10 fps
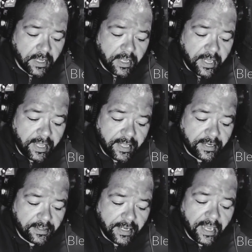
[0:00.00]

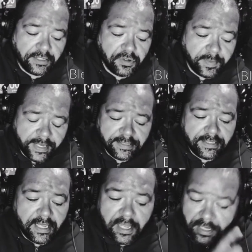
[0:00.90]
And yeah, I tore my
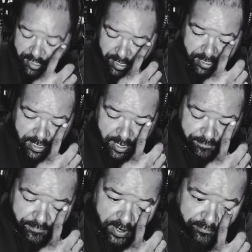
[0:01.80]
ACL and I
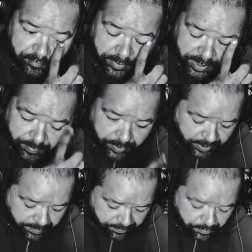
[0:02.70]
have never been able
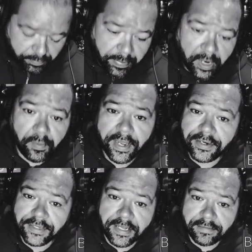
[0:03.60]
to bear weight
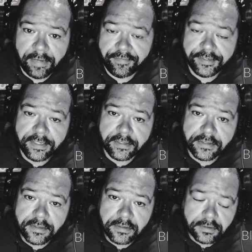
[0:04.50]
on that ever since.